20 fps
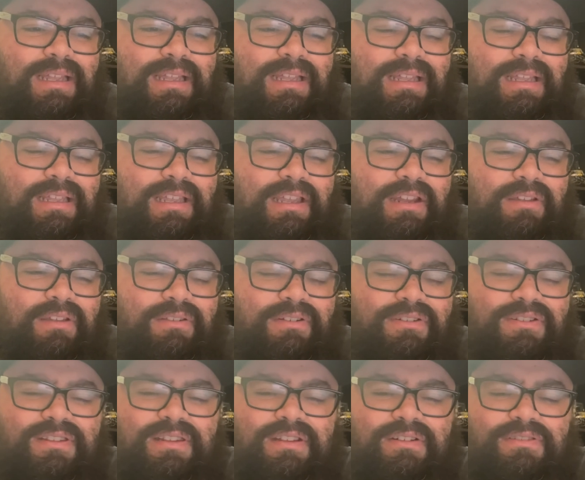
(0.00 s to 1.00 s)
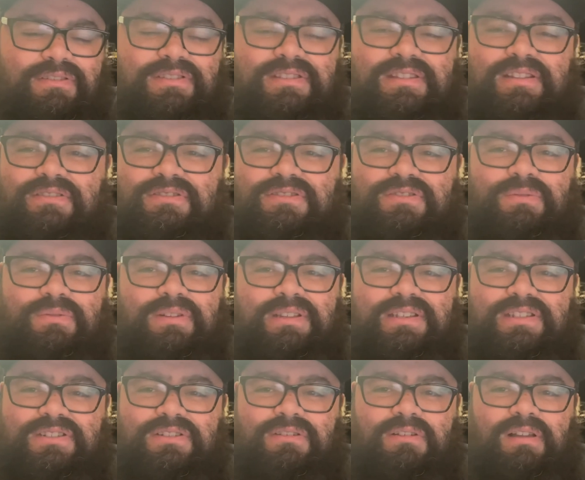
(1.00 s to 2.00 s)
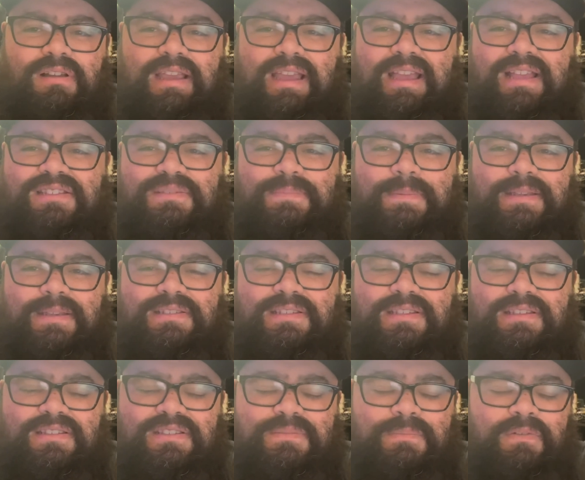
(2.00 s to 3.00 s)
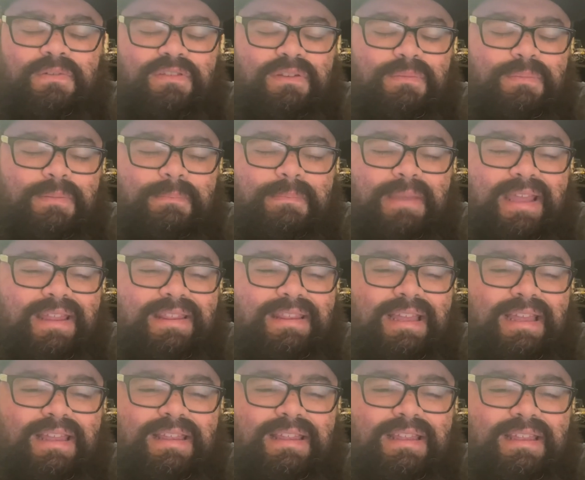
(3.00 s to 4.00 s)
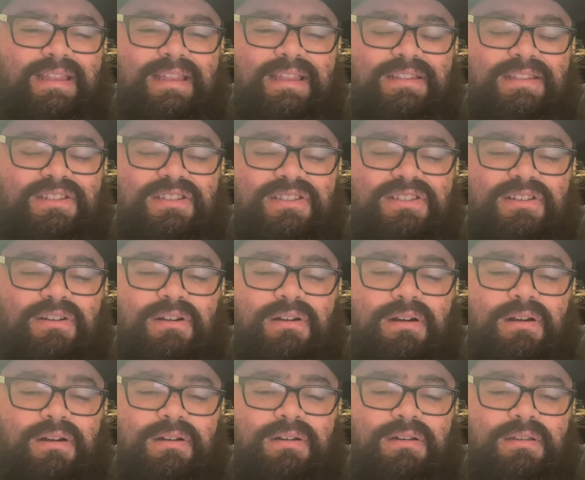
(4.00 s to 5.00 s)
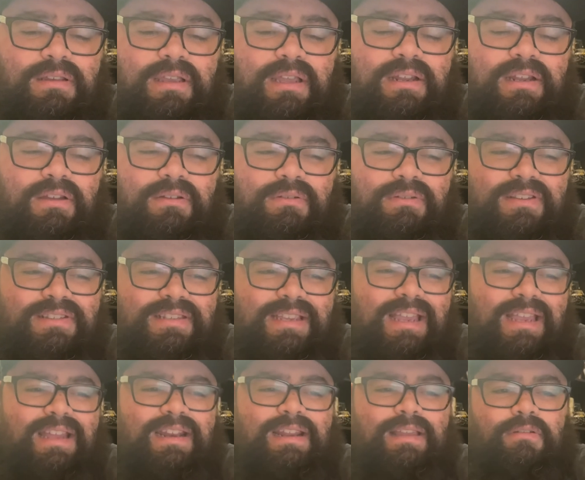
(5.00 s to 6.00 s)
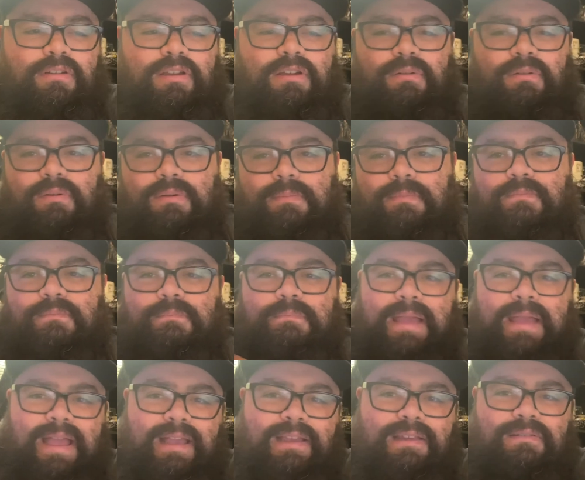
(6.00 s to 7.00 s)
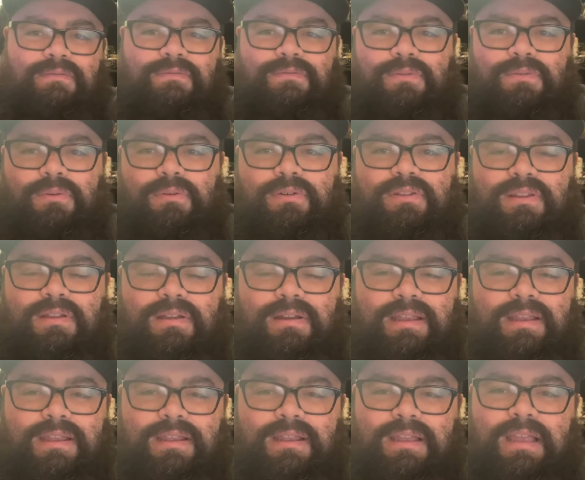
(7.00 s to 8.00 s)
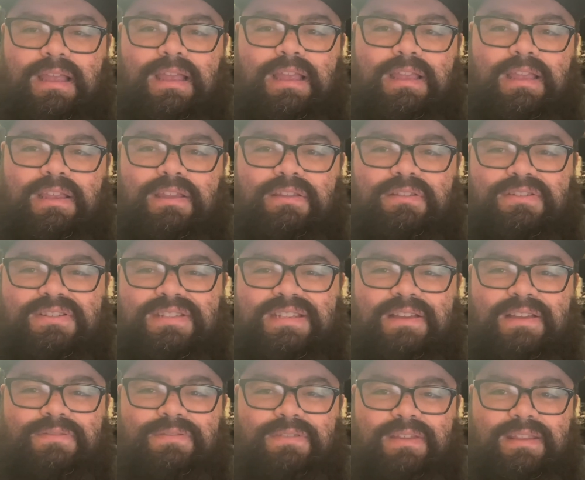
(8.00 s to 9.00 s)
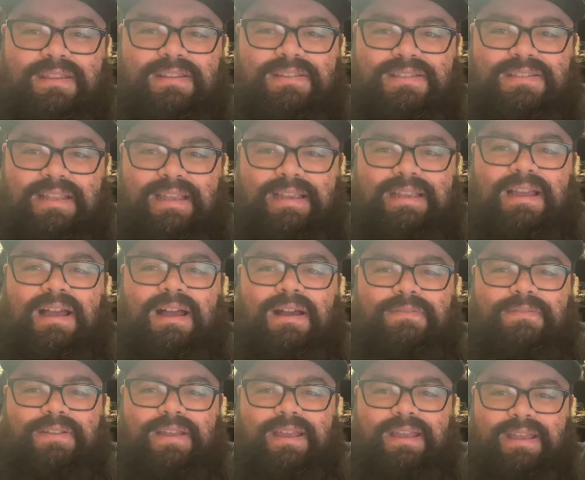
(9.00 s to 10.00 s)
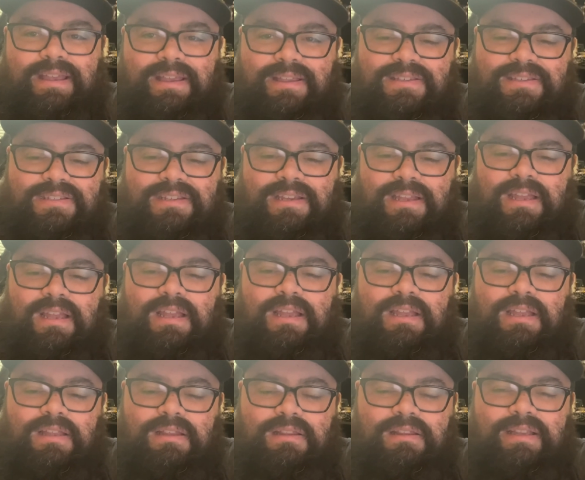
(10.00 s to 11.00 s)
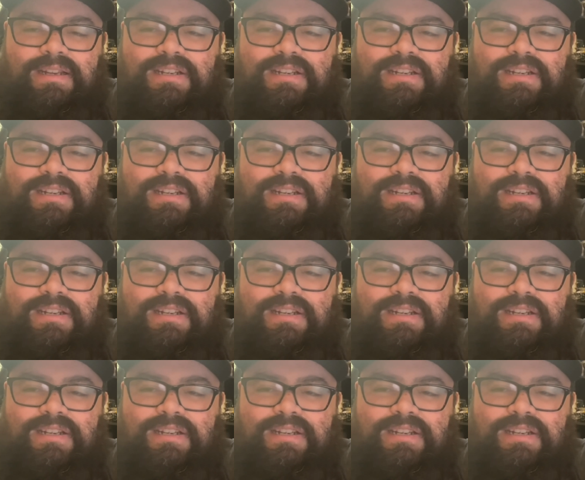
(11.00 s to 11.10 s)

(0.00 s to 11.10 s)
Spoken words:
there's really strong aspects to this movie, but man, that it's just hard, you know, cause I kind of going back and forth on it. You know, there's definitely this like Kafka-esque Lynch